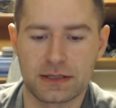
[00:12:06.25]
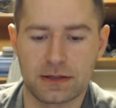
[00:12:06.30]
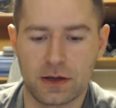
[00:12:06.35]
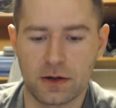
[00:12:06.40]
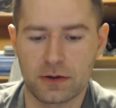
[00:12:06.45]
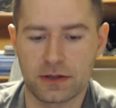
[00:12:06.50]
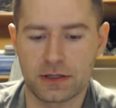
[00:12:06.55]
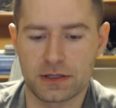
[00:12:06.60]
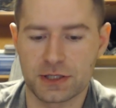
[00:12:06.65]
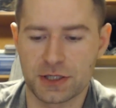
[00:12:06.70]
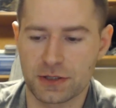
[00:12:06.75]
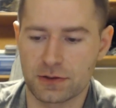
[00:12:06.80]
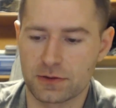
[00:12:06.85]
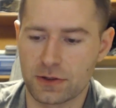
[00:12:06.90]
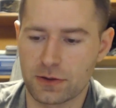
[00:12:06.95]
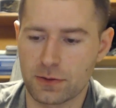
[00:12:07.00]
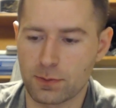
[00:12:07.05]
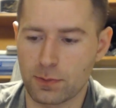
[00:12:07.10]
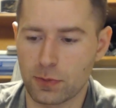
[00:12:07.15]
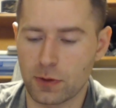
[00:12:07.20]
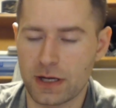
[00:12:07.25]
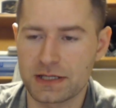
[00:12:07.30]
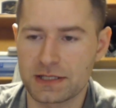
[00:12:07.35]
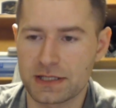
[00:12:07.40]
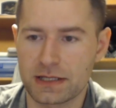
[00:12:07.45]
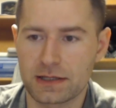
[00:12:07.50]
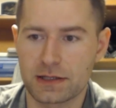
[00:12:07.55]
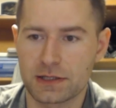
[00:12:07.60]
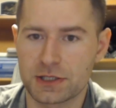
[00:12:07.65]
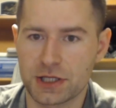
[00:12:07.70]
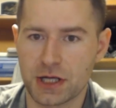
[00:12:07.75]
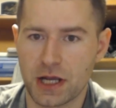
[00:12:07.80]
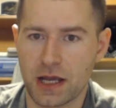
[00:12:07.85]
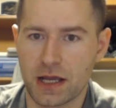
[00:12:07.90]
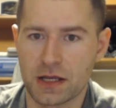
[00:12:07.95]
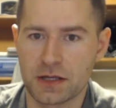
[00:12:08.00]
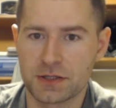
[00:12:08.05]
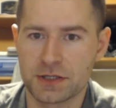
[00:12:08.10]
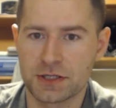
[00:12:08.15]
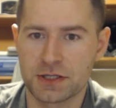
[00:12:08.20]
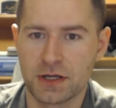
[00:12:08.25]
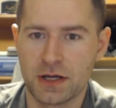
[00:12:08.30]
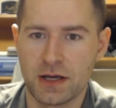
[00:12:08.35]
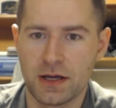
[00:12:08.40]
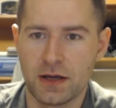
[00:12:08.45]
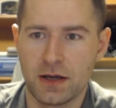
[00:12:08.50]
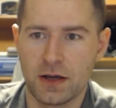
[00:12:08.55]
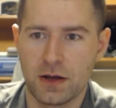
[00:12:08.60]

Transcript: are the children embracing the change?